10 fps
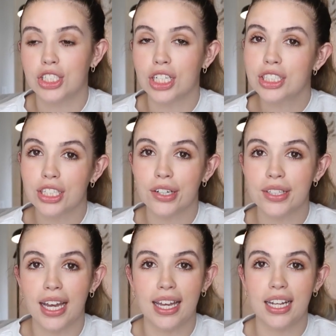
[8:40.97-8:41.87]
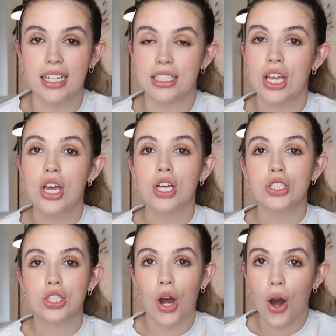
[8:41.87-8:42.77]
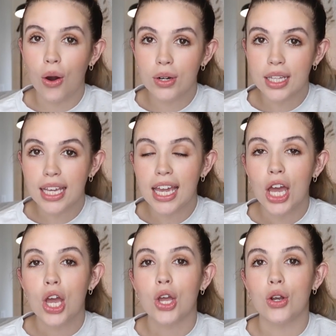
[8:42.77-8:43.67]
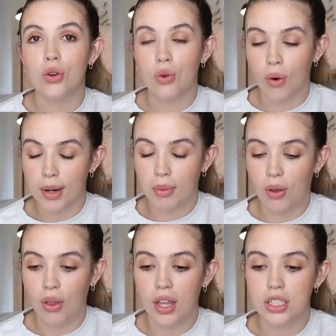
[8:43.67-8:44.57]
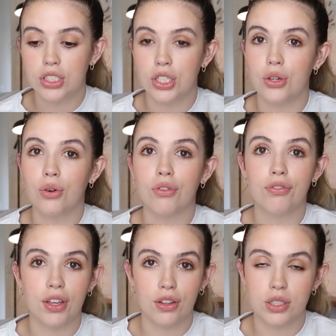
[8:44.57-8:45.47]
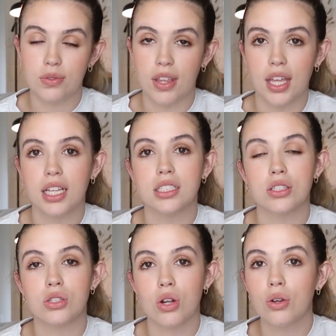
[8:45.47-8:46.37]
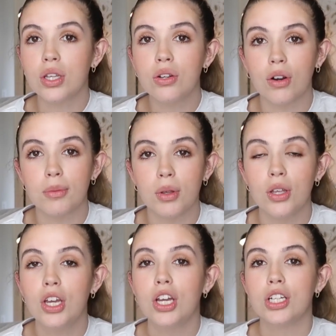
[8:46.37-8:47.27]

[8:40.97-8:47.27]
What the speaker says: just know that it is totally normal to feel those feelings. It's totally normal